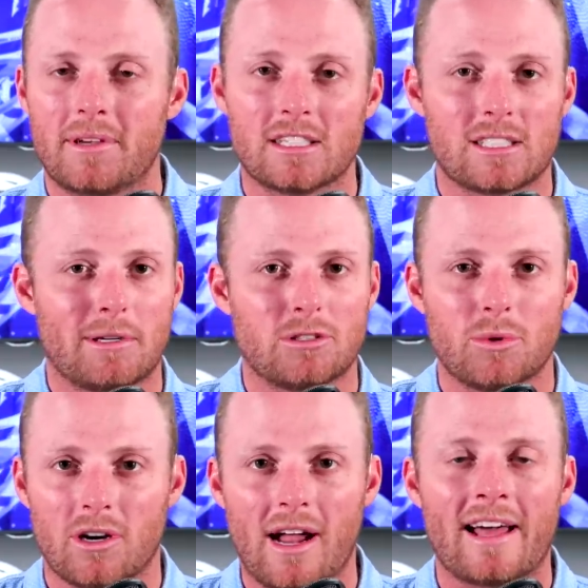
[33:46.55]
Hit us up on
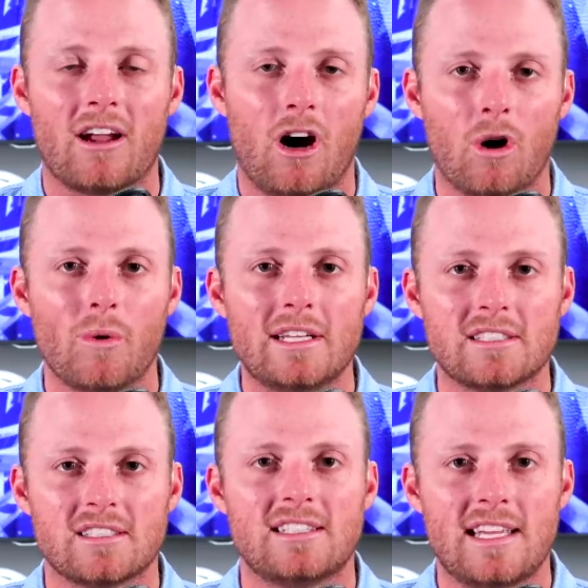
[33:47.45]
Twitter at
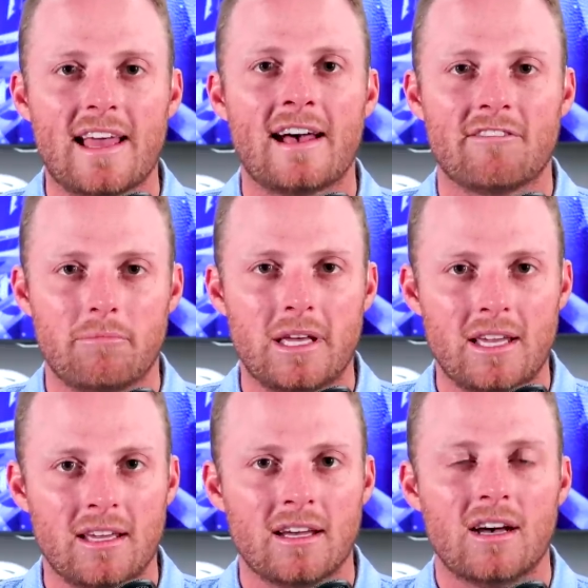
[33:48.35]

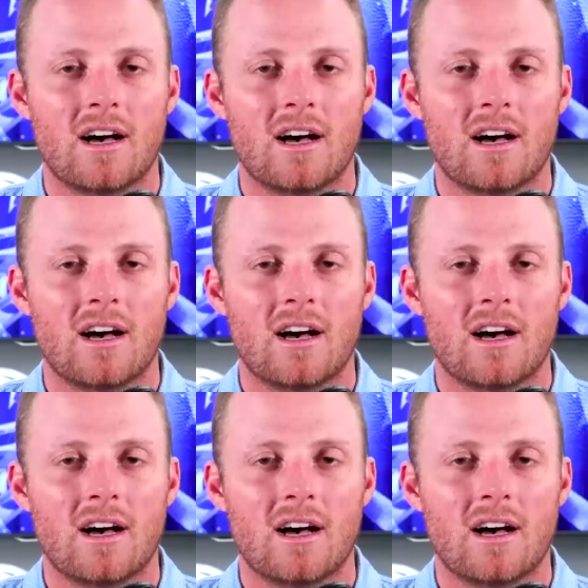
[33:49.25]
alwayscfb.